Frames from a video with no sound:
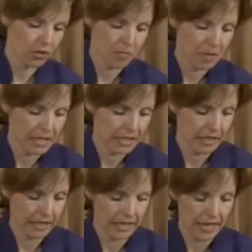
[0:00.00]

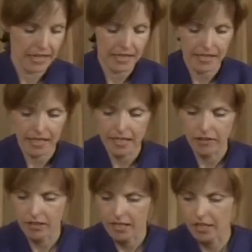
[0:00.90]
immediately, any skin
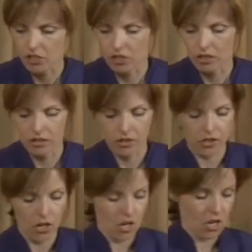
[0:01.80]
irritations
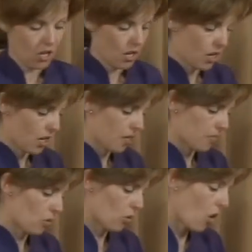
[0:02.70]
um, or